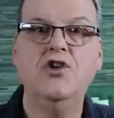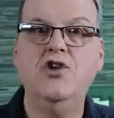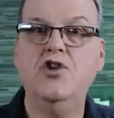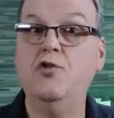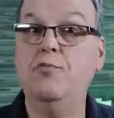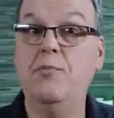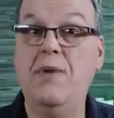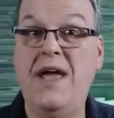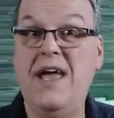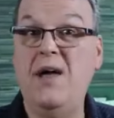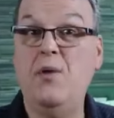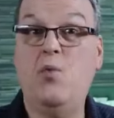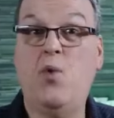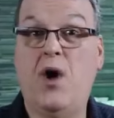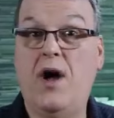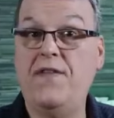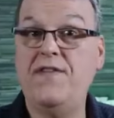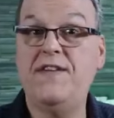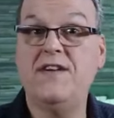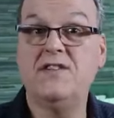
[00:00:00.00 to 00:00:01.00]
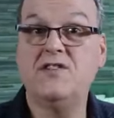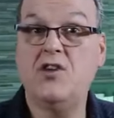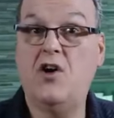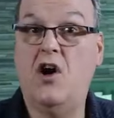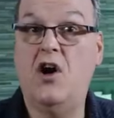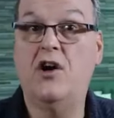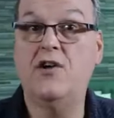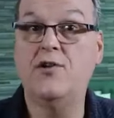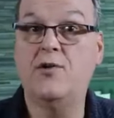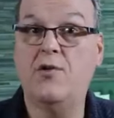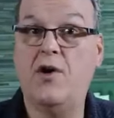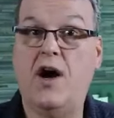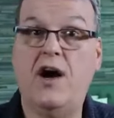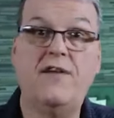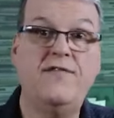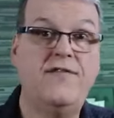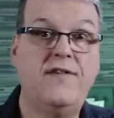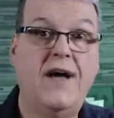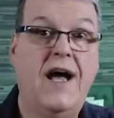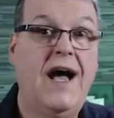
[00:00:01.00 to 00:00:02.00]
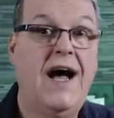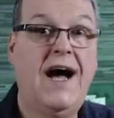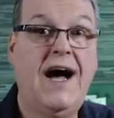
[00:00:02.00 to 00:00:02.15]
You may want this on or off.